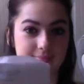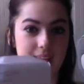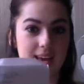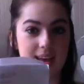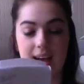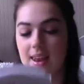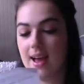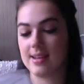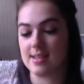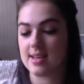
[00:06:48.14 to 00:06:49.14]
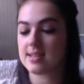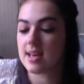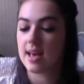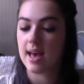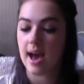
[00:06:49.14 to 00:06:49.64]
and highlighted.
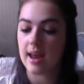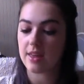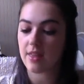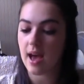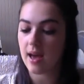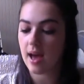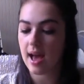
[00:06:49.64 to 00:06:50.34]
And I've, I,